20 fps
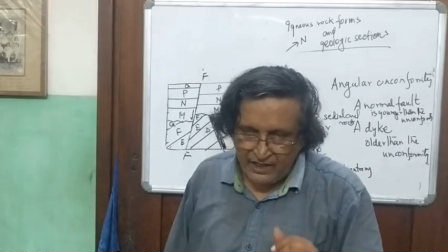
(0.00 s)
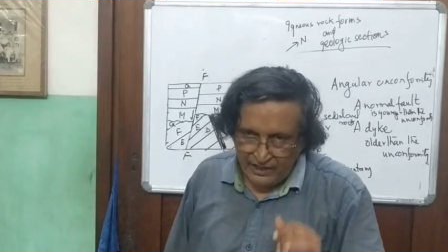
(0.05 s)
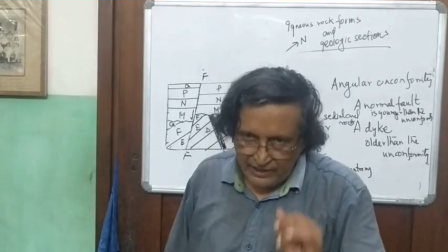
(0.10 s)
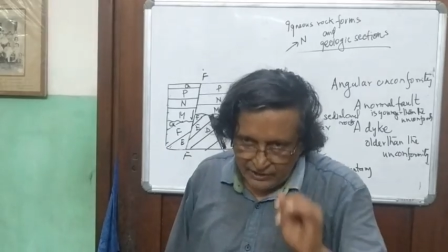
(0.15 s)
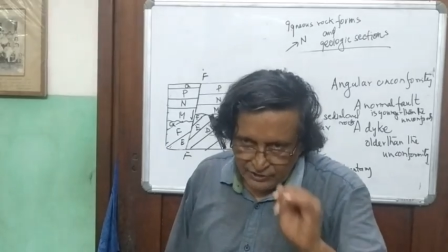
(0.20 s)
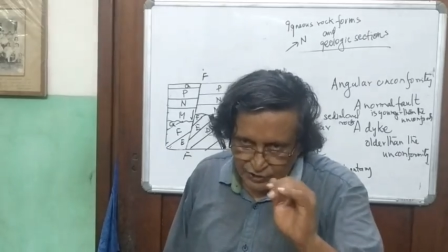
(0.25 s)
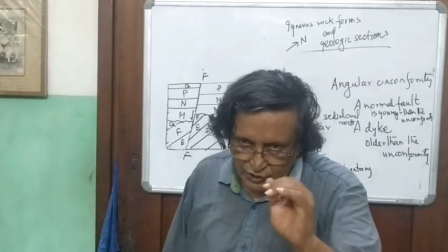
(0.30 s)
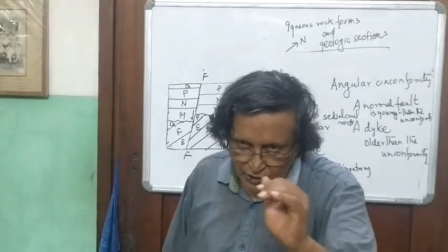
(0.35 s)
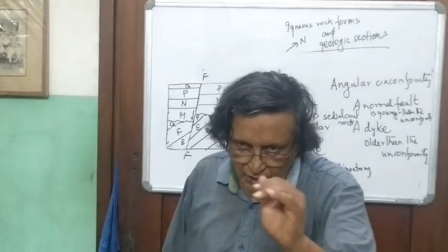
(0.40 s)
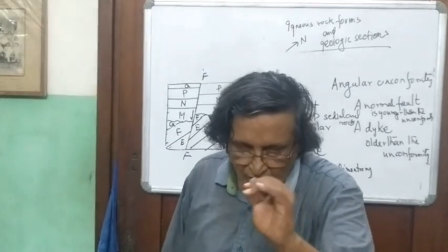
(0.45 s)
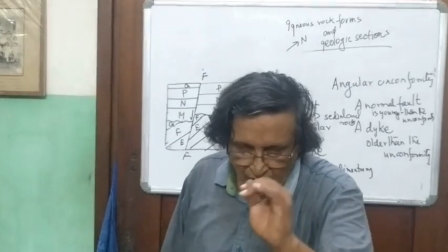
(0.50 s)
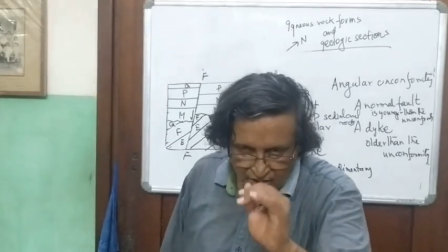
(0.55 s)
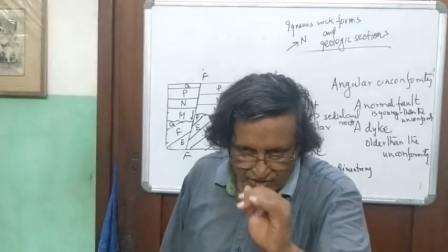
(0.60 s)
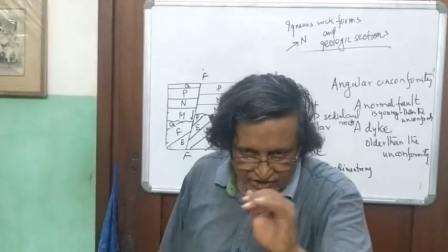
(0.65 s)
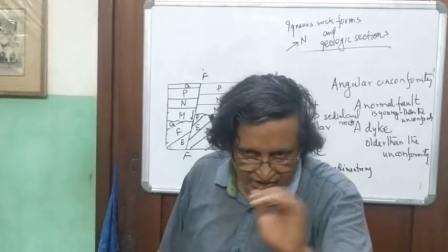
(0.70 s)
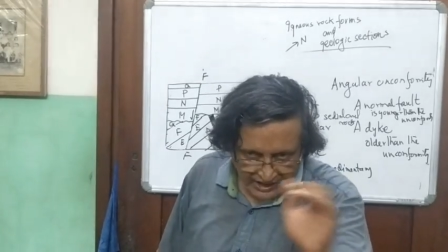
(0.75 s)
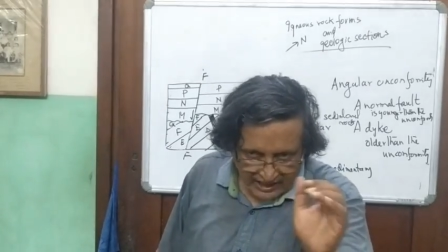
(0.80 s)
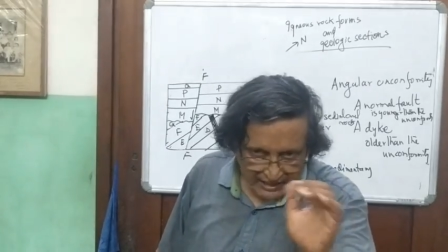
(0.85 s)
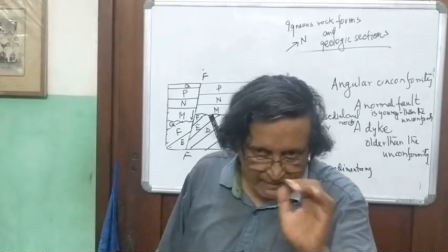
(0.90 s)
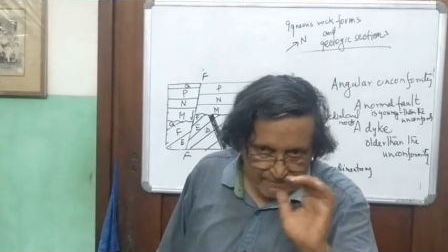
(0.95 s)
in
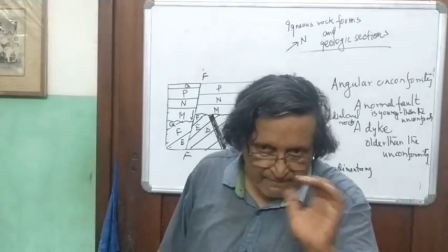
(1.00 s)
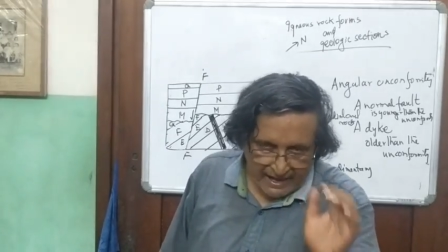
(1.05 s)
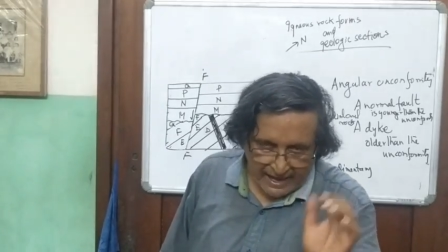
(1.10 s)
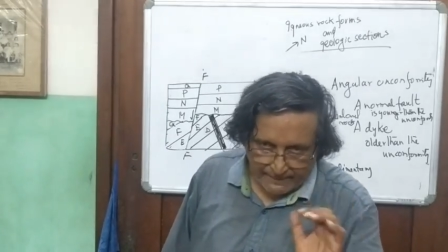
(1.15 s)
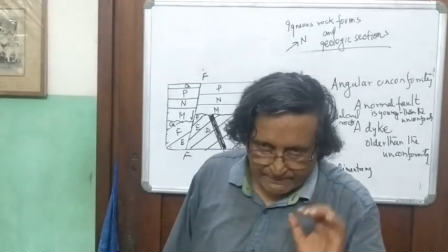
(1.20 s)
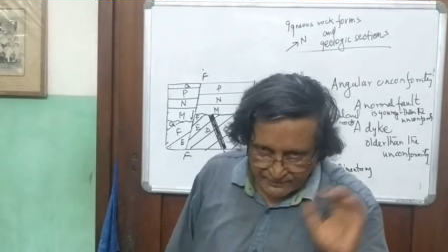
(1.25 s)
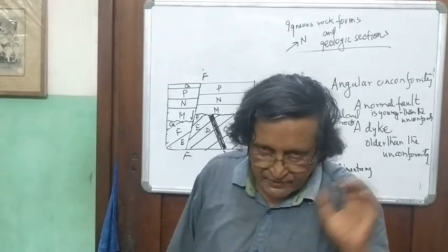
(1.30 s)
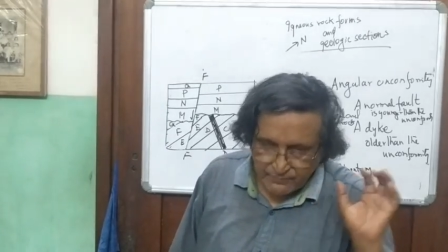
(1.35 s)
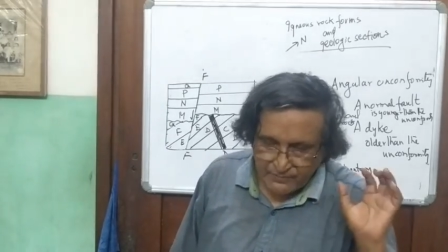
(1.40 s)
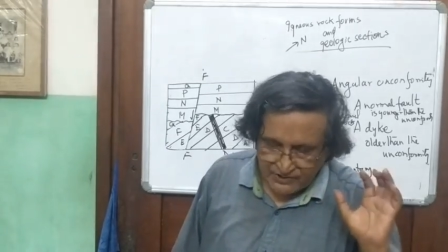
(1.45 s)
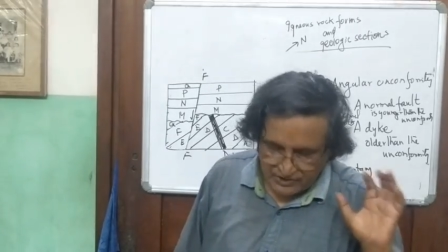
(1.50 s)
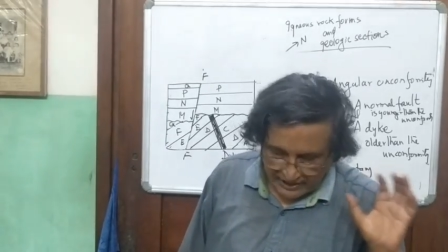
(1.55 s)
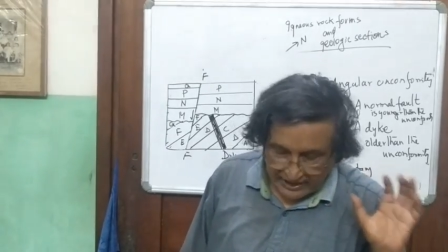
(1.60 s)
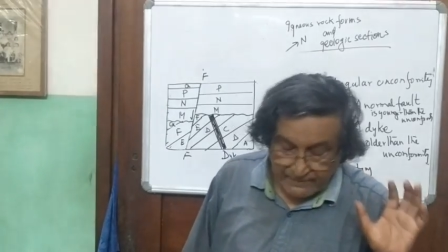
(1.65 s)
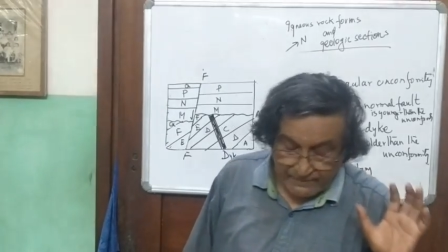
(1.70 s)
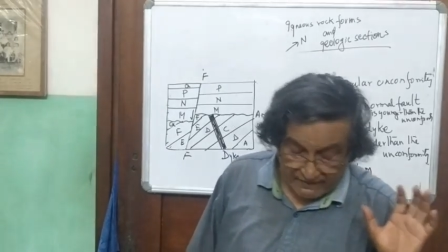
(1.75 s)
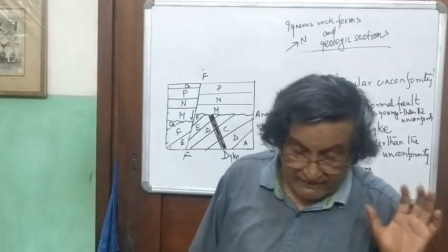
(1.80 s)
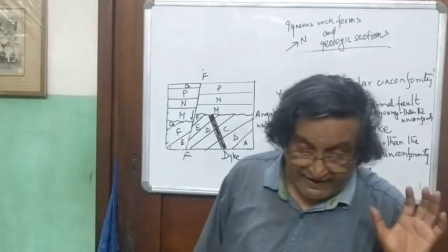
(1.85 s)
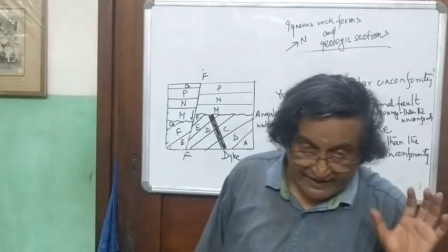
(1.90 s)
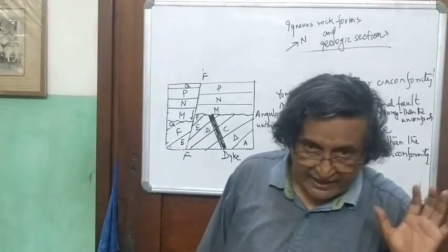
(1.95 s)
geological maps, which
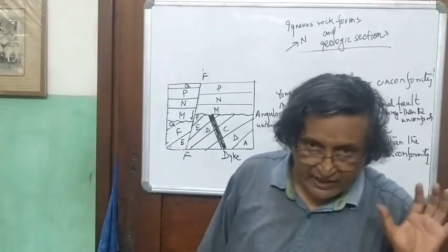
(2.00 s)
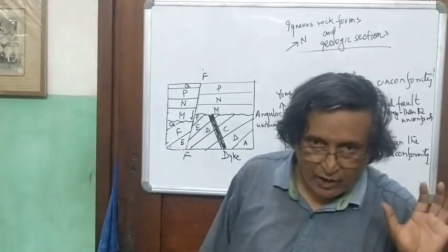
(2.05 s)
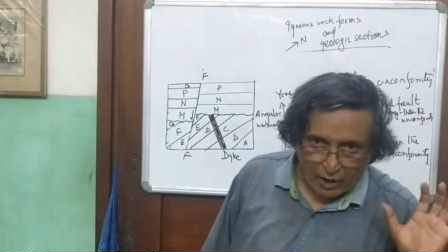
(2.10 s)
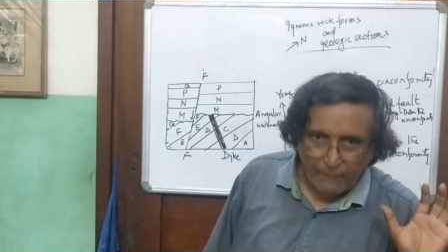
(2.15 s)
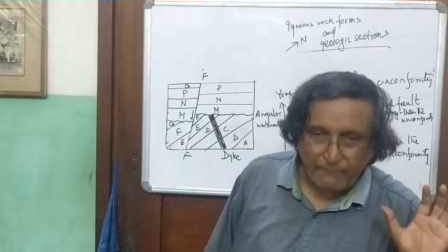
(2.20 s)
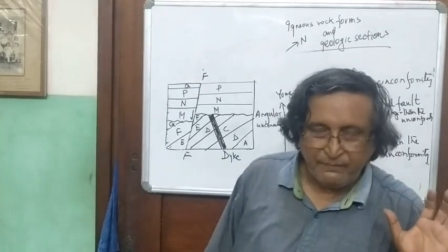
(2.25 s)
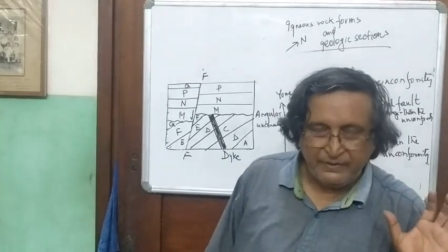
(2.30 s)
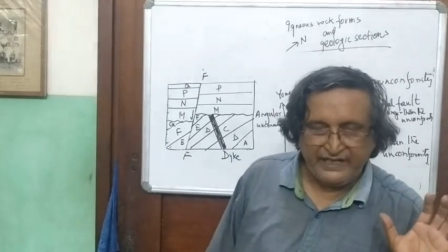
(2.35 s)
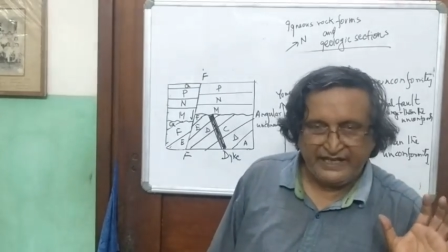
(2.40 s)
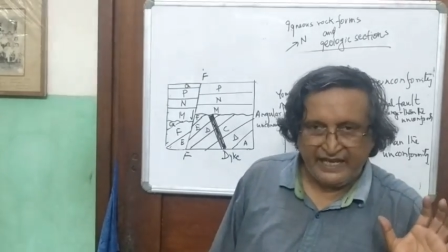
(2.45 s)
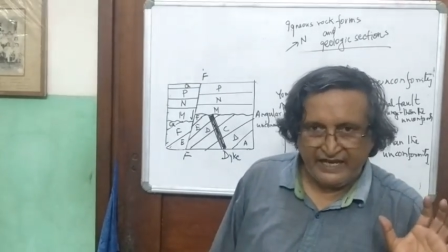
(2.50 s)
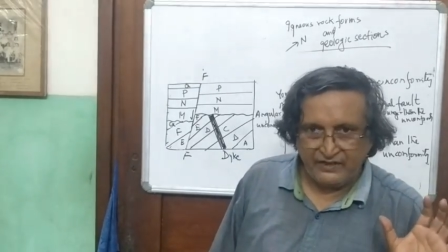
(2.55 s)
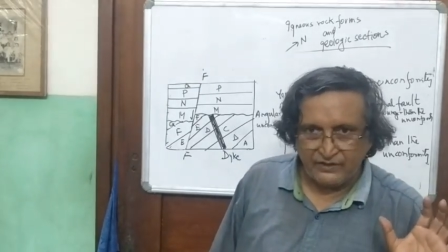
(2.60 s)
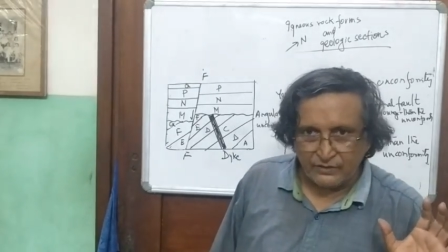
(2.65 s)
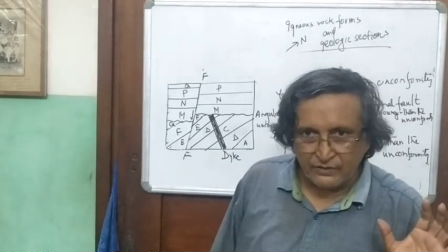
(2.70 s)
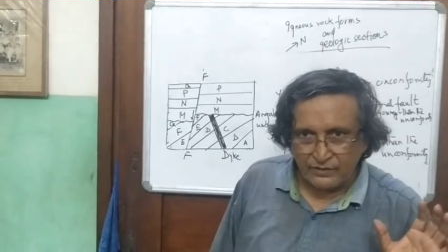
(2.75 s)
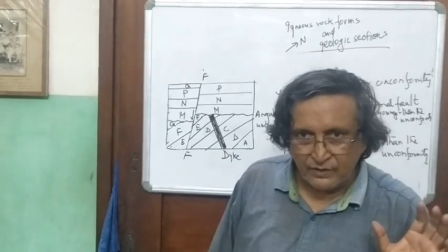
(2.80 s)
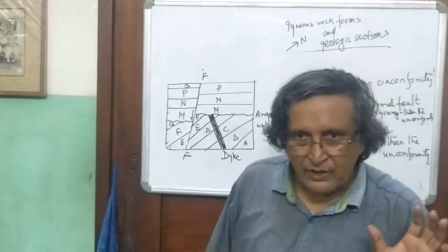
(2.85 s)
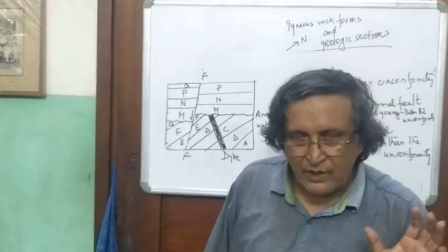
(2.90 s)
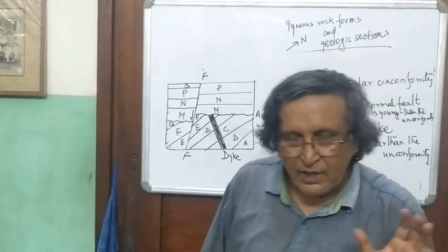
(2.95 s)
can be very
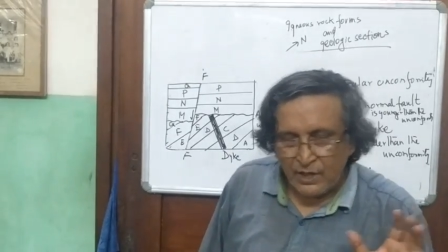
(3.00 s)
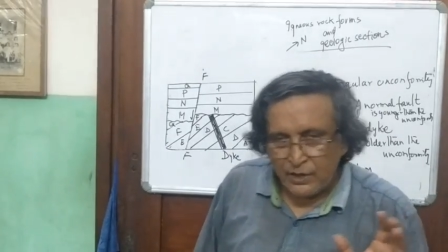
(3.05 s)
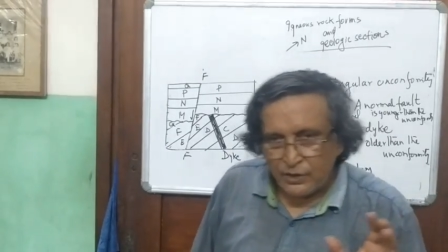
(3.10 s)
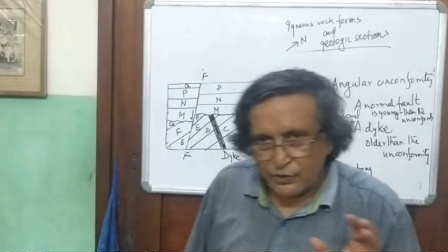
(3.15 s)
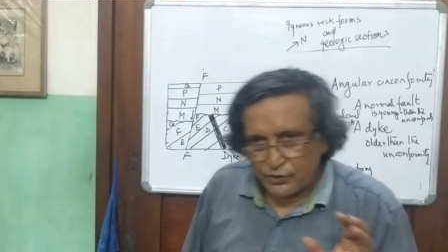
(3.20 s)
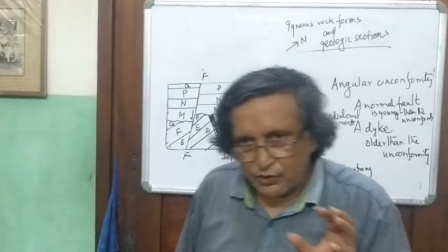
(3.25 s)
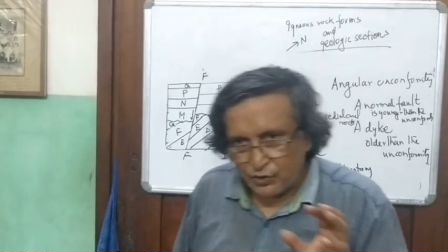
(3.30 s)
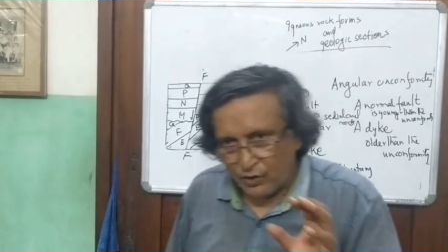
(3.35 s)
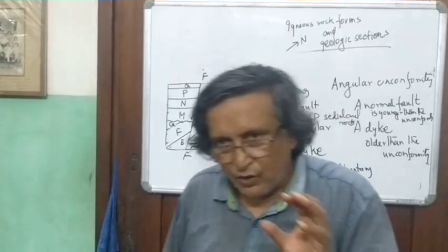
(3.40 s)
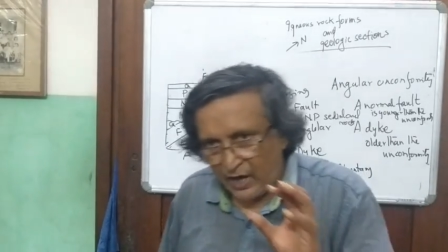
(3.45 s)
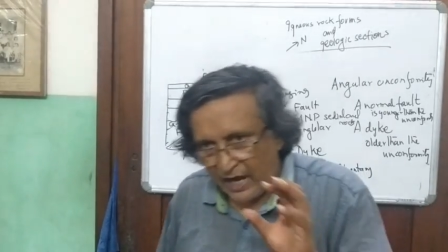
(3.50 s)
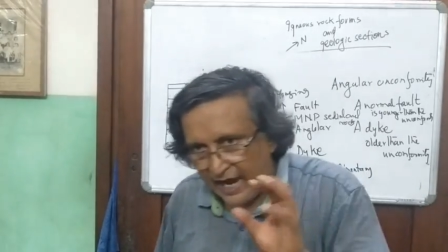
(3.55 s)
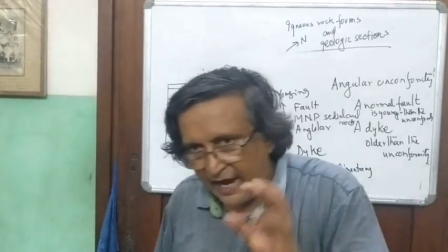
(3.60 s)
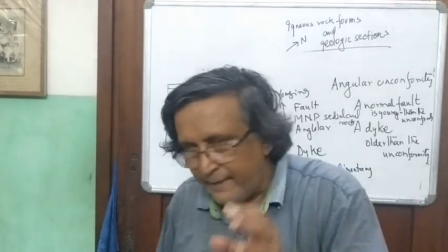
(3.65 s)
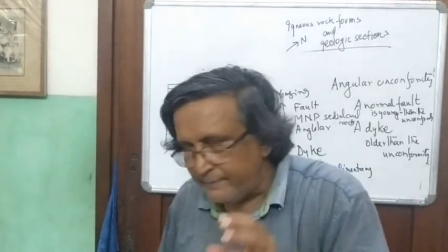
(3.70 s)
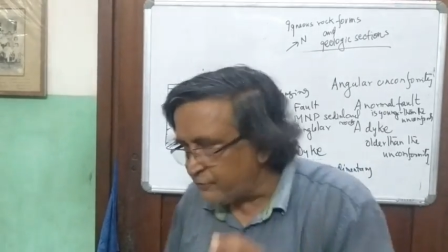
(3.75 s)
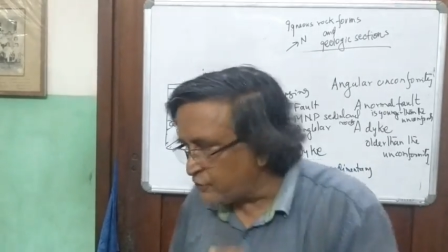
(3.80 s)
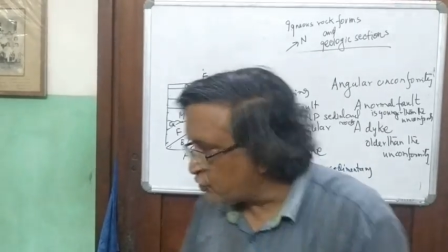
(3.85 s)
complicated. So I am